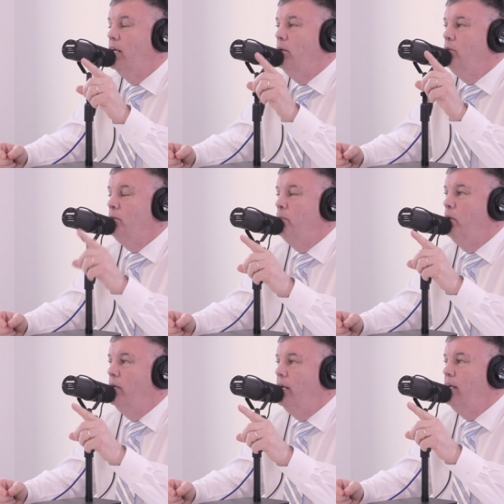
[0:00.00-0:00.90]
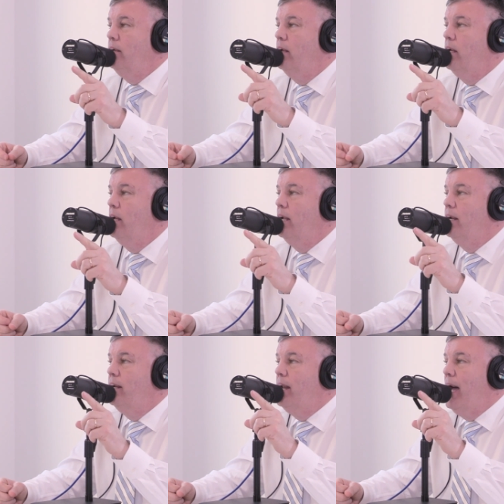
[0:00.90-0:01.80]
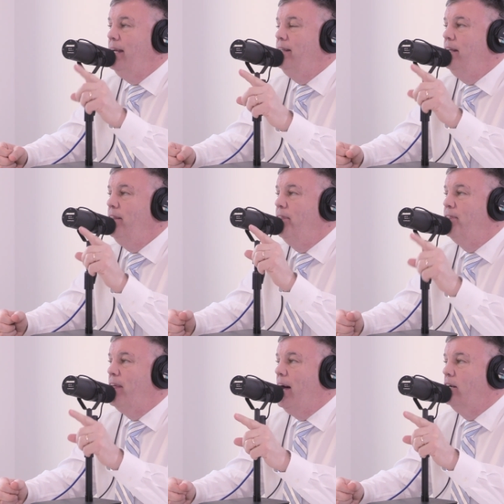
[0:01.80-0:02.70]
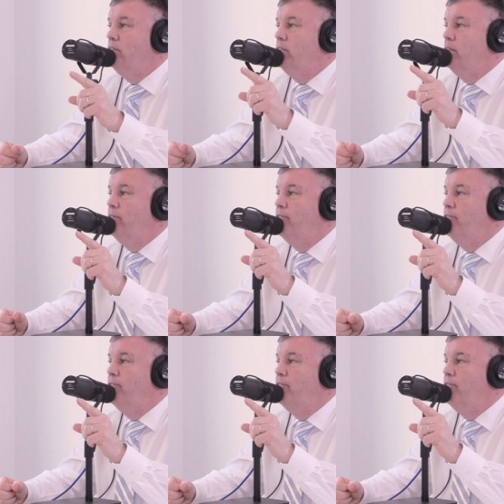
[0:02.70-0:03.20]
he was putting 90,000